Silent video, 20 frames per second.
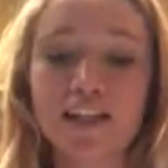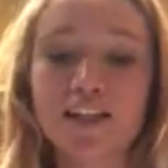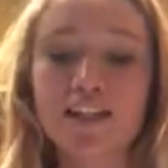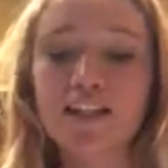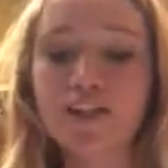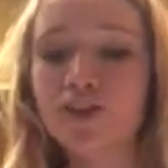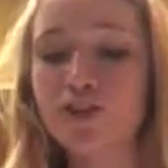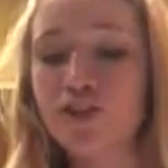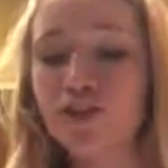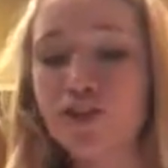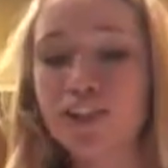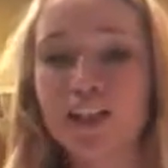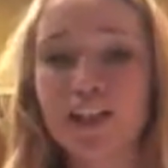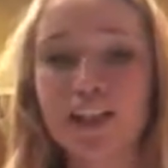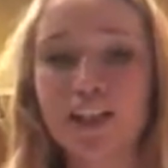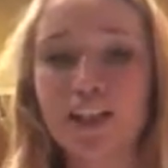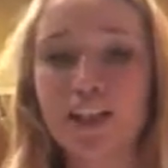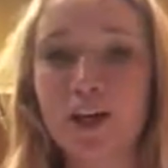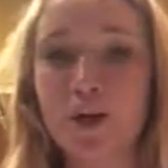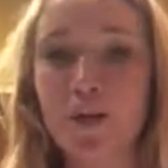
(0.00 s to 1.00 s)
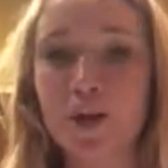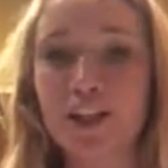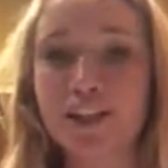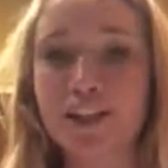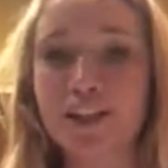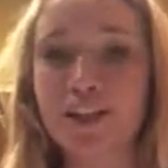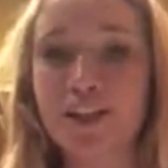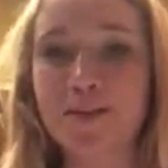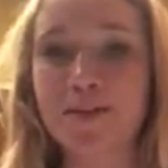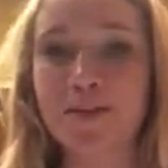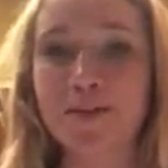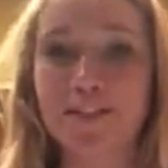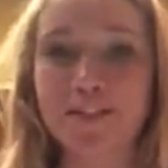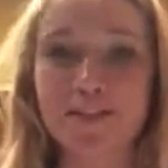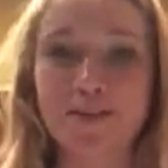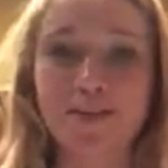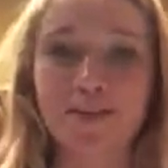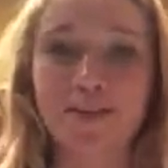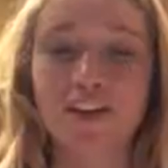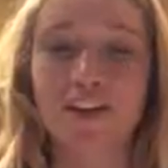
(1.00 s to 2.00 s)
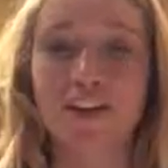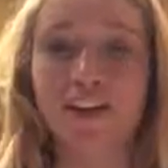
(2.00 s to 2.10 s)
still getting to know our team because,